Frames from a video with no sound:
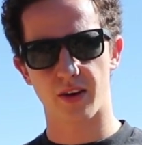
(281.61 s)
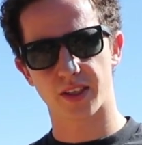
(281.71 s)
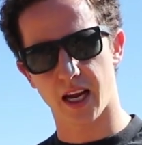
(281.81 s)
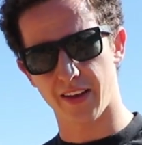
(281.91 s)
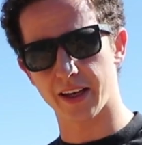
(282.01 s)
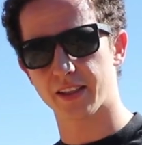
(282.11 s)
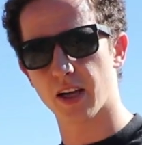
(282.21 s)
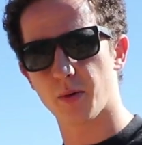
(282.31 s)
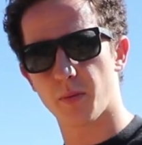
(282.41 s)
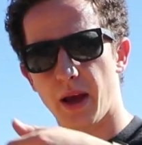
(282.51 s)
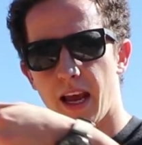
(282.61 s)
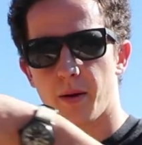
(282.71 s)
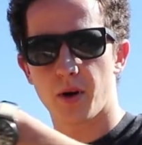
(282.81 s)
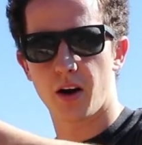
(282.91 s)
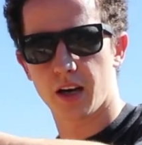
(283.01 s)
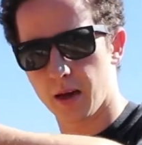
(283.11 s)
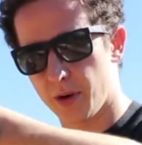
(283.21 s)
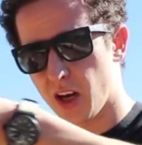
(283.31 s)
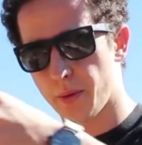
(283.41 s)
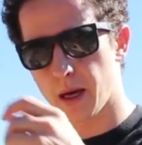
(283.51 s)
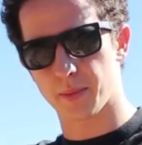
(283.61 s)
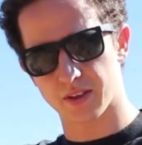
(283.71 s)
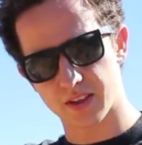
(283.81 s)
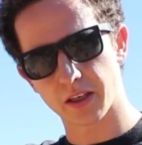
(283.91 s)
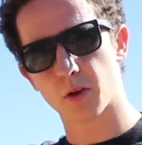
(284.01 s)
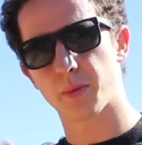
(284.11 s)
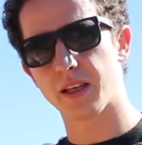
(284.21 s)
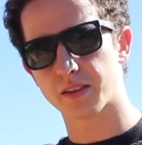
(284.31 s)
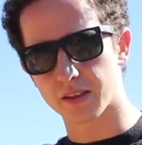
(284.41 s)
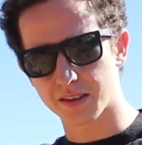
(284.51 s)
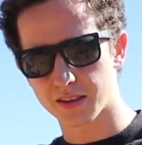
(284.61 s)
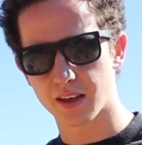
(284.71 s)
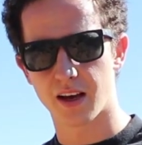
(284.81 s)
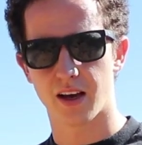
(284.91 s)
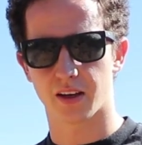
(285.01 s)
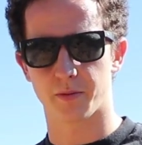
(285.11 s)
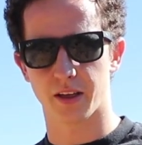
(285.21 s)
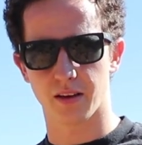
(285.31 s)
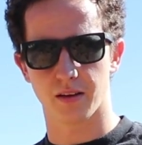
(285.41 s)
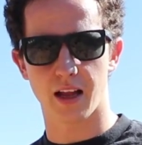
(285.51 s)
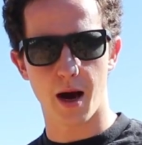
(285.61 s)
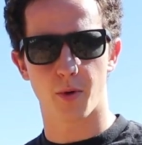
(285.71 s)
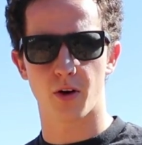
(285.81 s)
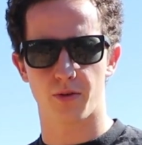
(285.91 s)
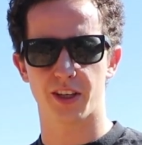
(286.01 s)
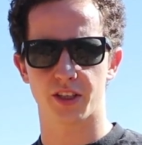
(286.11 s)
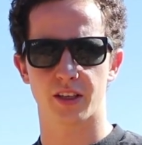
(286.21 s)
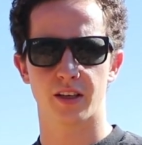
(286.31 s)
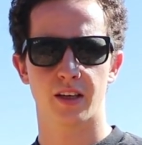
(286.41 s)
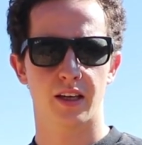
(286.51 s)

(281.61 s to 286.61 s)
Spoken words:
It's got that double pan bar coming all the way up. It's single pieces. Gonna be a lot more rigid.